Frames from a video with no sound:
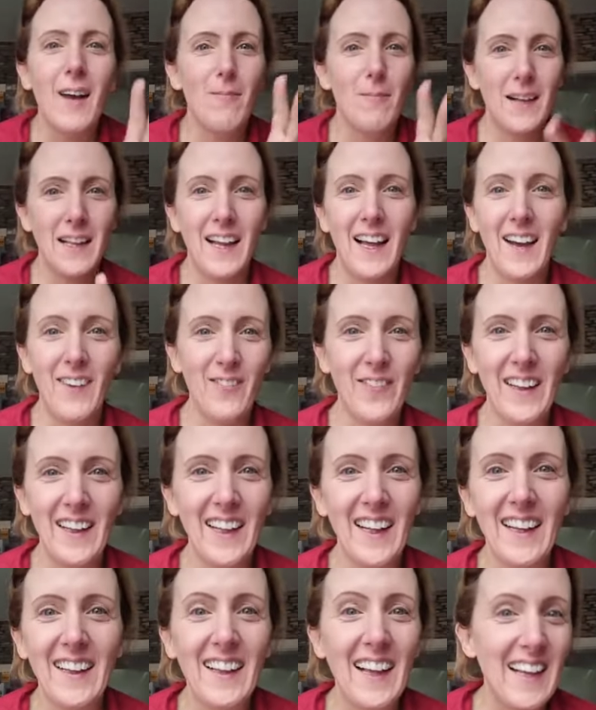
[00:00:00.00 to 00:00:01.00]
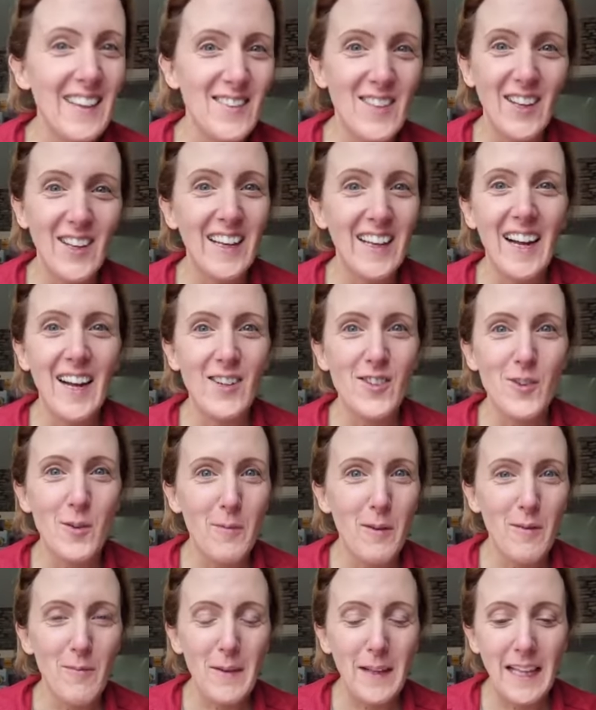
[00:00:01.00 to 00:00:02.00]
I feel like it's going to catch
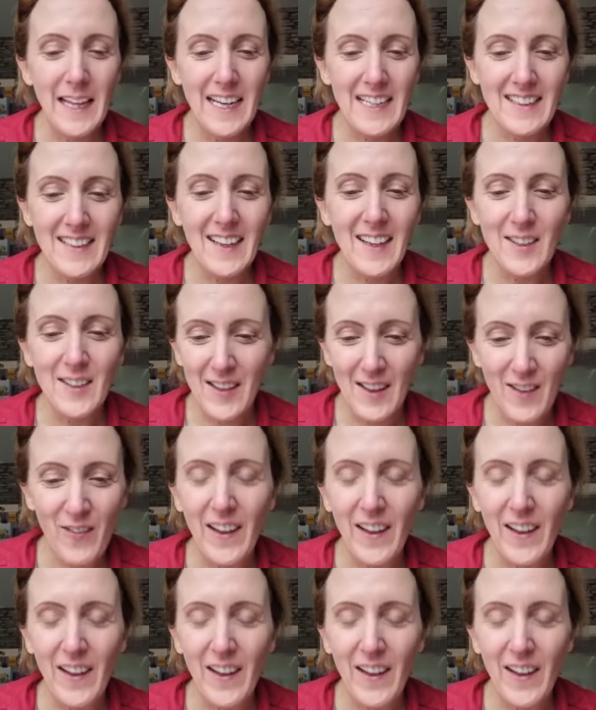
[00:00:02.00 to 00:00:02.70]
up with me later because